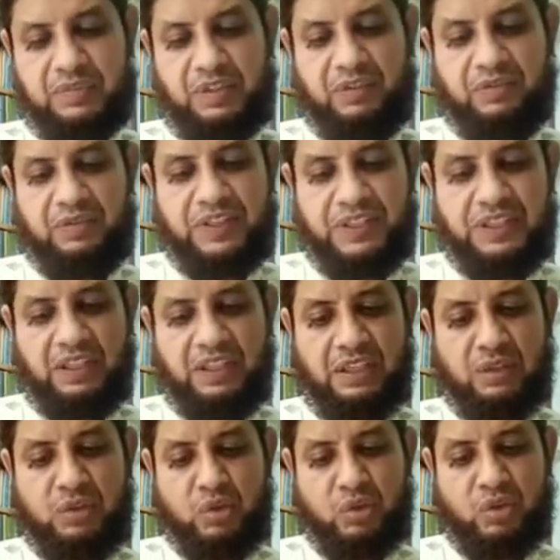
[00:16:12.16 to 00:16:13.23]

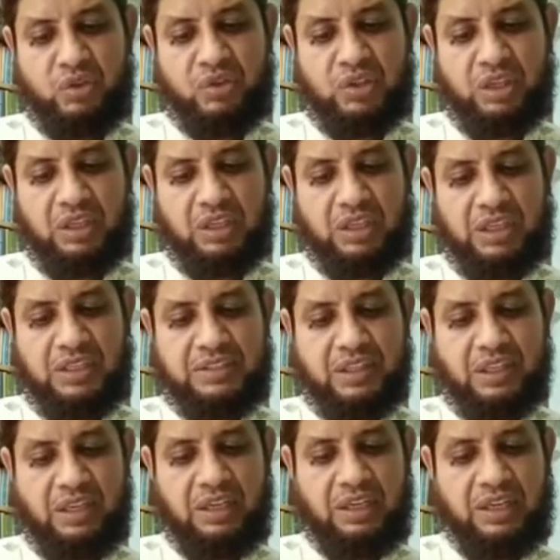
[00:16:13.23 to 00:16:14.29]
Physical, social,
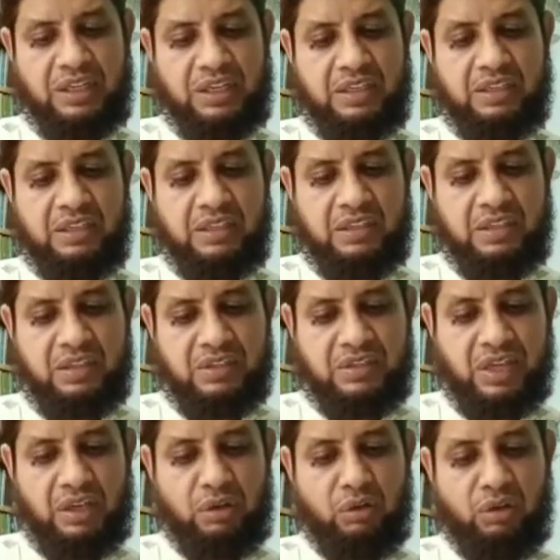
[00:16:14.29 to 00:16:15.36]
cultural, and
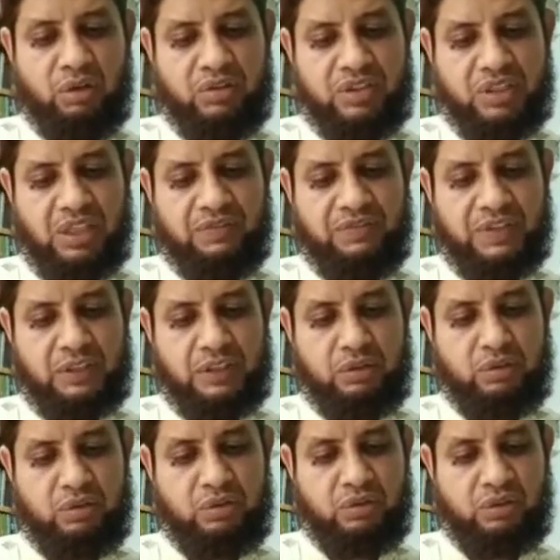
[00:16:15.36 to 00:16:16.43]
psychological
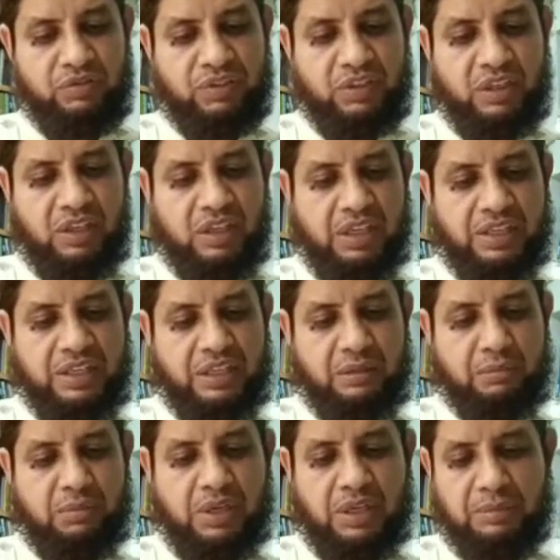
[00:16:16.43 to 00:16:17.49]
factors of a learning
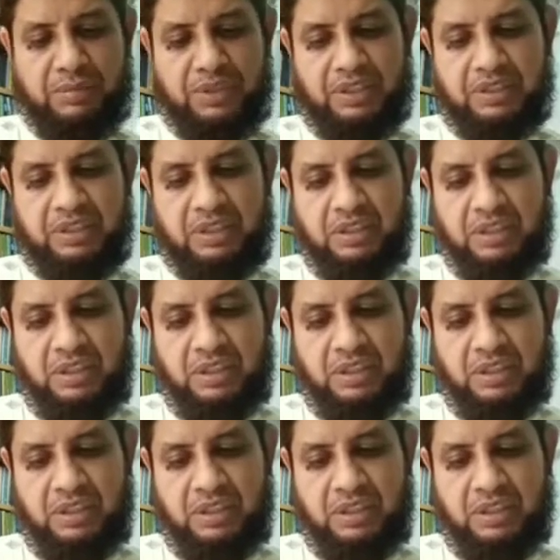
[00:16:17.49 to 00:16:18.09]
environment